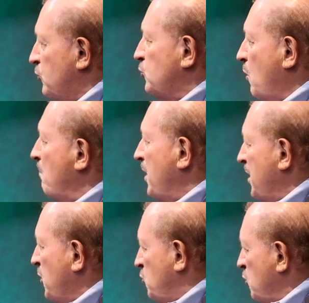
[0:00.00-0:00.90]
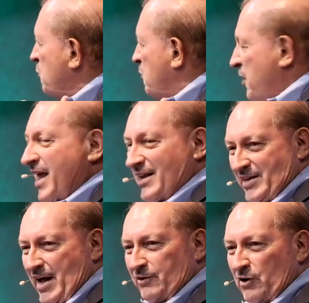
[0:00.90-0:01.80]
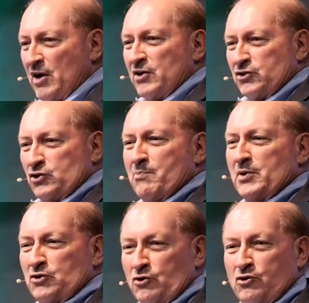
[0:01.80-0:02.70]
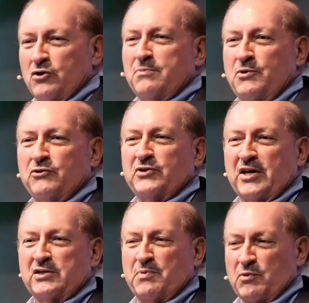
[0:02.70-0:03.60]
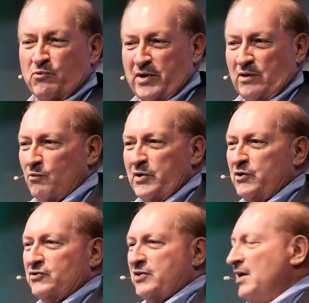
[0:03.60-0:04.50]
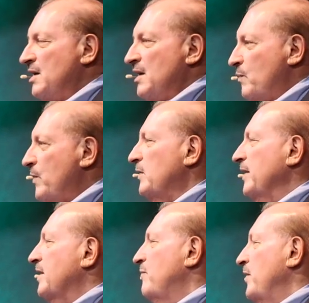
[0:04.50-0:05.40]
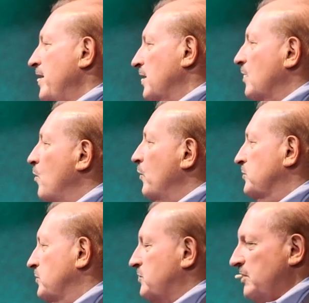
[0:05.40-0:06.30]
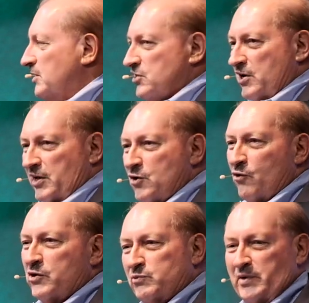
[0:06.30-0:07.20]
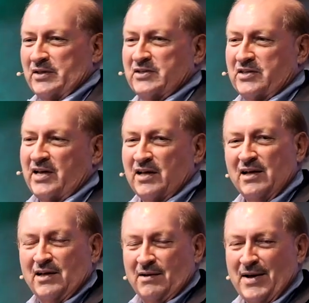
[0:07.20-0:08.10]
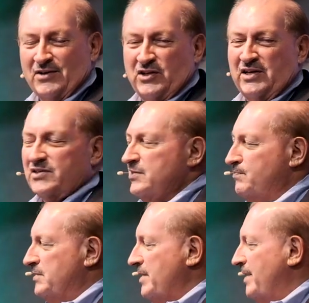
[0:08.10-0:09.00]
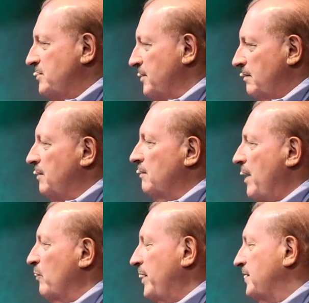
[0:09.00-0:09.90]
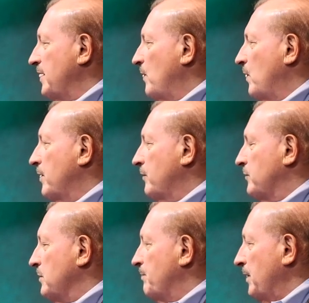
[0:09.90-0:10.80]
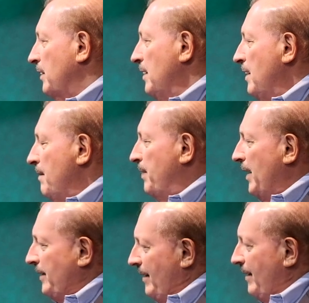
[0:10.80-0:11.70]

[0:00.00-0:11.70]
so many good things out there. So much good music has been written. We were lucky if we had a chorus, a sing-songy chorus we could sing about Jesus besides, How Great Thou Art or something. But